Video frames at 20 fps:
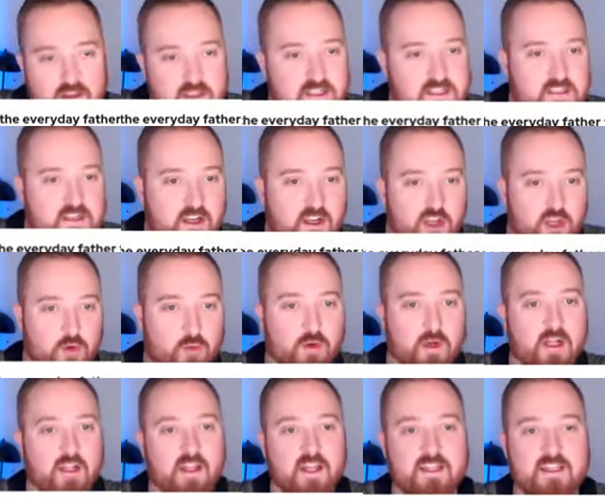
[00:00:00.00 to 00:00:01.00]
This is a good
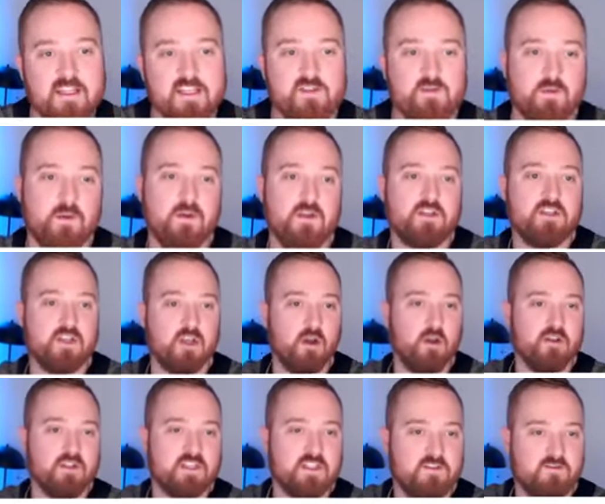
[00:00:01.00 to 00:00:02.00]
one. I like this one.
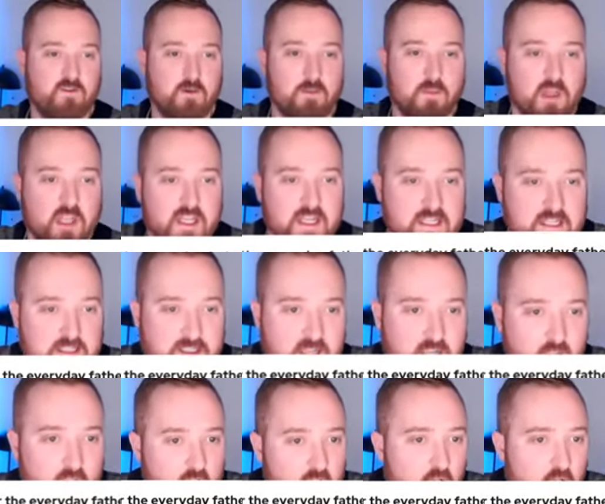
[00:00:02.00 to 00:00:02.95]
So this is from Liz.